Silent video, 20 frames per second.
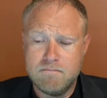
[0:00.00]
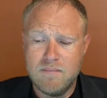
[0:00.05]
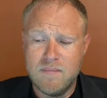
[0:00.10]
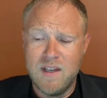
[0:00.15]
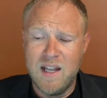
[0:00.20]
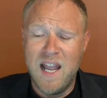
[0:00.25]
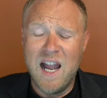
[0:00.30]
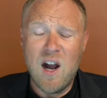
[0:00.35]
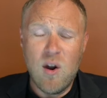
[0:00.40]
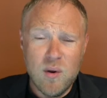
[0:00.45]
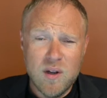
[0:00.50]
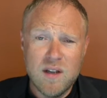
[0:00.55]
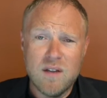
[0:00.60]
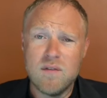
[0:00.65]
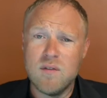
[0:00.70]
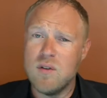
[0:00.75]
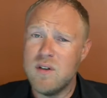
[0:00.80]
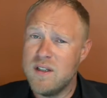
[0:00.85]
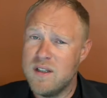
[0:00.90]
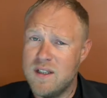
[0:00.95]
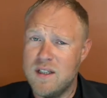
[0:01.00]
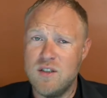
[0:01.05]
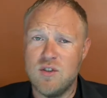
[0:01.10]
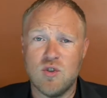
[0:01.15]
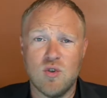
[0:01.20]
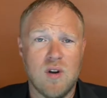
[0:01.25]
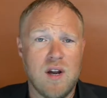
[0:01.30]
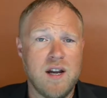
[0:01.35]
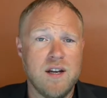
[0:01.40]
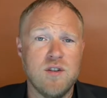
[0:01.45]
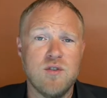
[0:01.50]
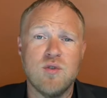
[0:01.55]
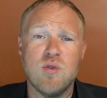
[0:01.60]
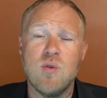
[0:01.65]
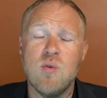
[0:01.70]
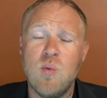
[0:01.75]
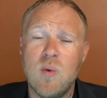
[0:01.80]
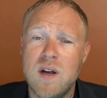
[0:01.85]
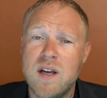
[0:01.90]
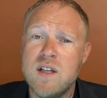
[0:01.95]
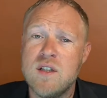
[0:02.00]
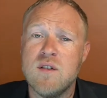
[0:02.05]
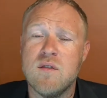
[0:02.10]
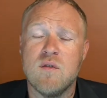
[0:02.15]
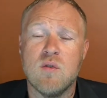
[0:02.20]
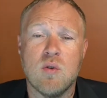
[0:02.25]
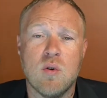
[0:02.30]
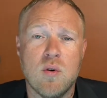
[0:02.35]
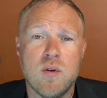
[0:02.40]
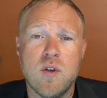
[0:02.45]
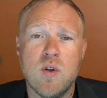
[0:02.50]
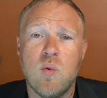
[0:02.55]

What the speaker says: However, again, tried and true ways of growing